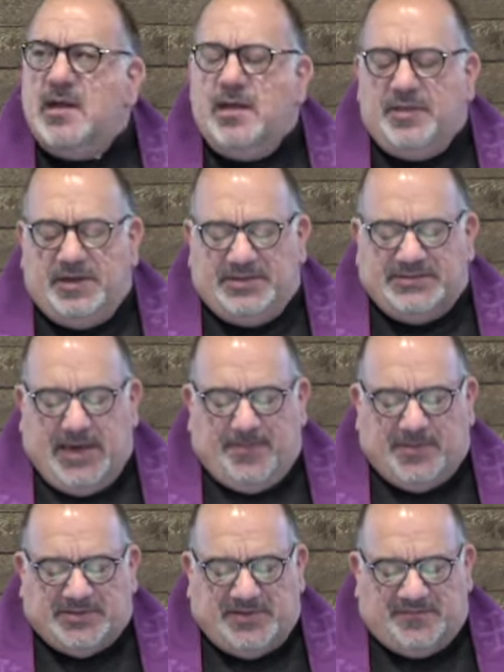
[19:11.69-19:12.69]
The
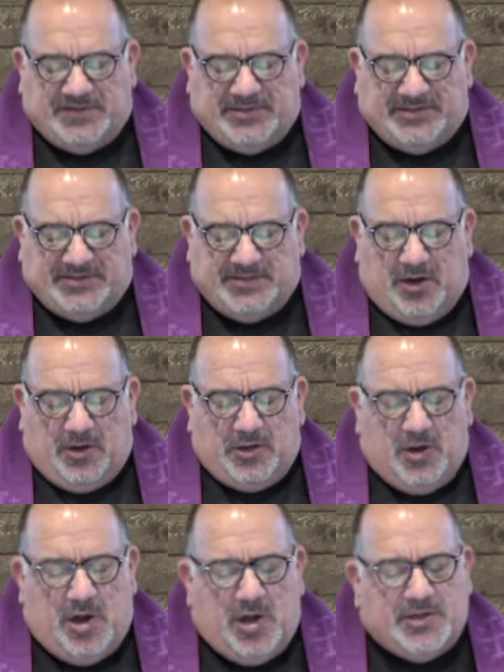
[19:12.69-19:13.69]
disciples of Jesus are
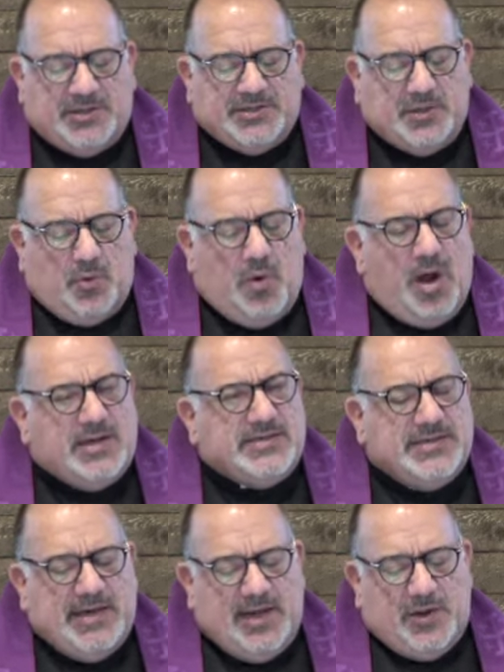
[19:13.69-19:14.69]
called to walk
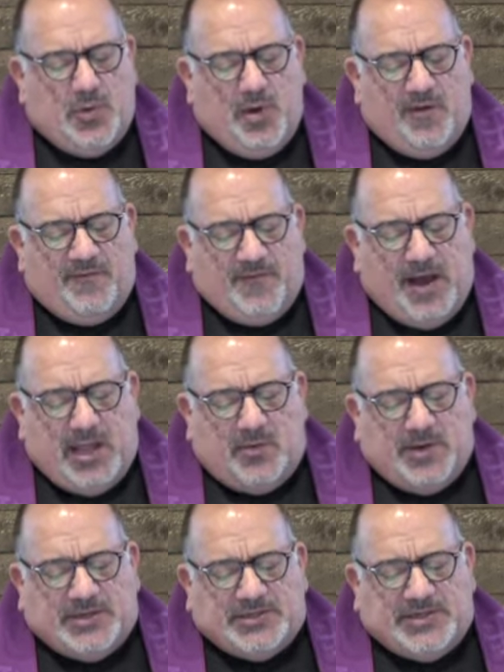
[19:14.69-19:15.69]
together while
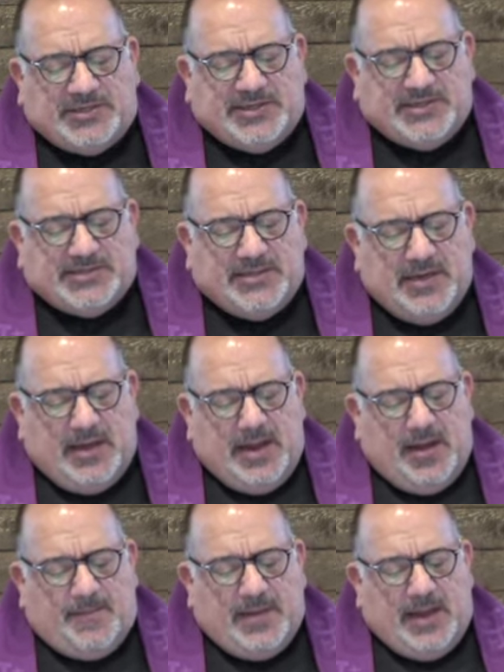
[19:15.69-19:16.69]
following Jesus.
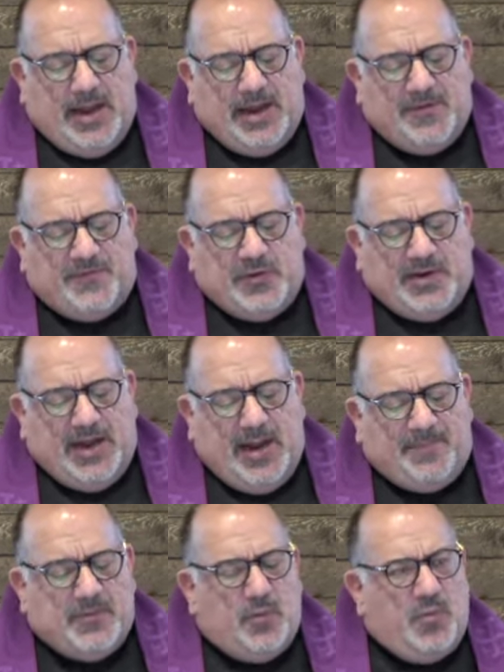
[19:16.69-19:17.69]
And if you
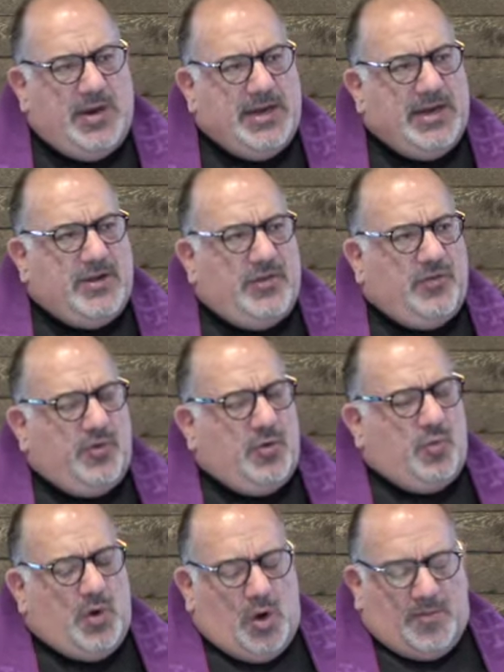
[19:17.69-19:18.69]
kept reading through
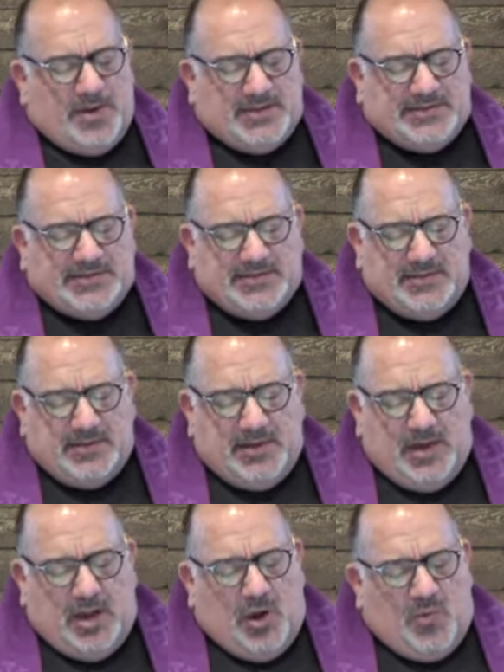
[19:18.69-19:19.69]
Romans,
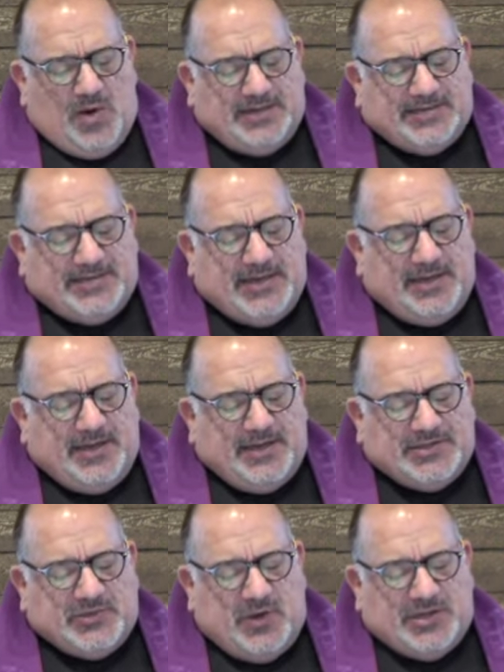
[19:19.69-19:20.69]
we see the
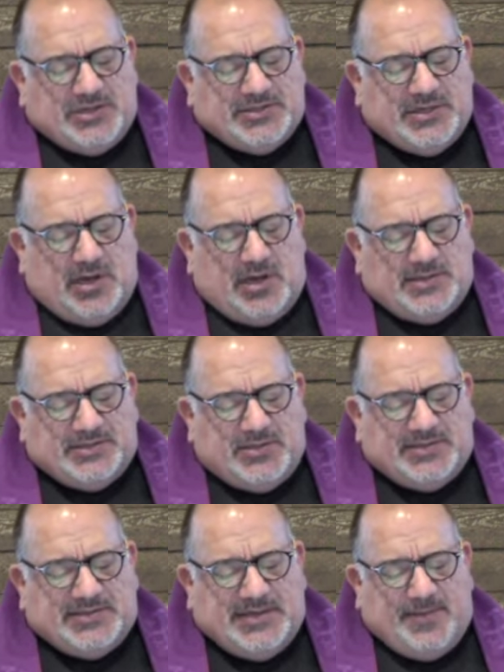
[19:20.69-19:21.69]
instructions also
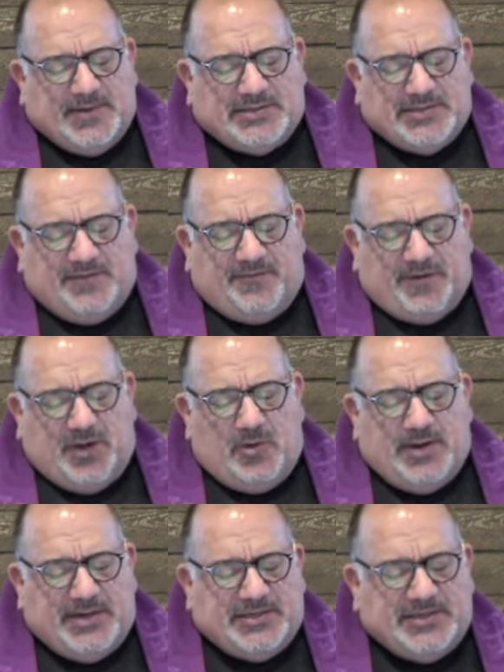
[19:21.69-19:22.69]
seamlessly
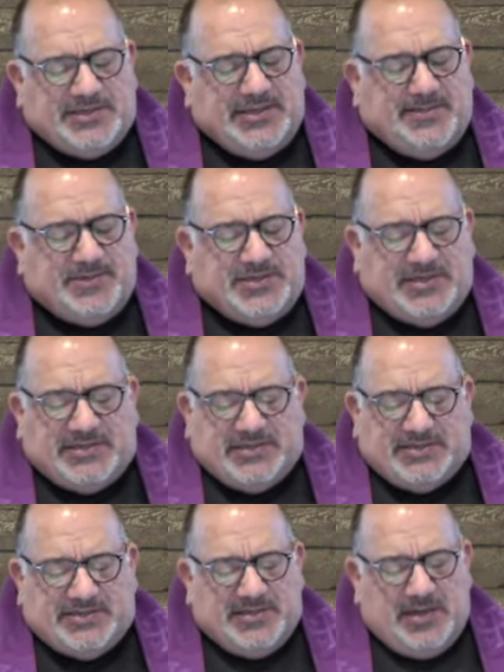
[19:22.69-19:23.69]
flow into Team
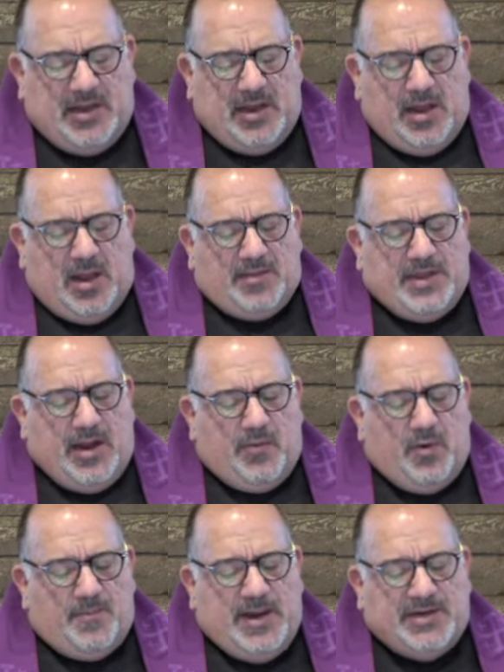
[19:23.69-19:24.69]
Jesus that
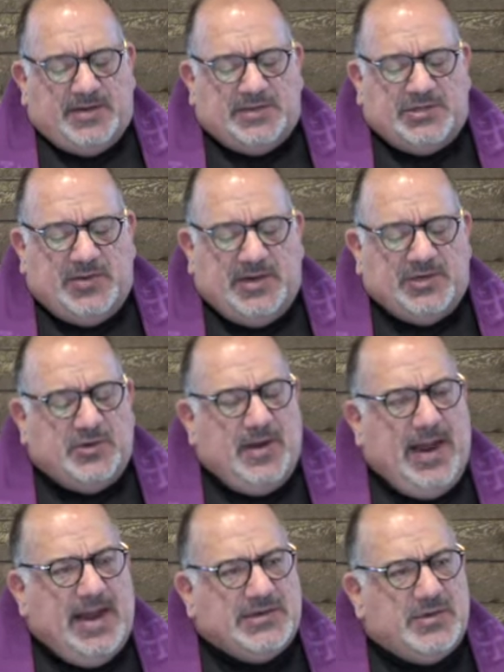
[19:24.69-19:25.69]
were meant to
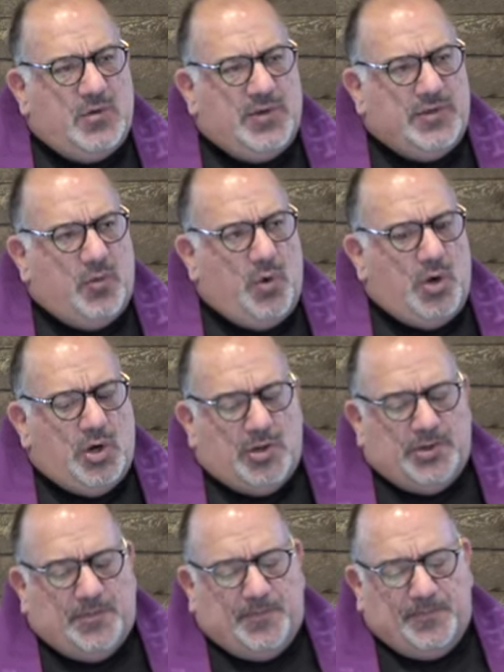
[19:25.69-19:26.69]
interact with the world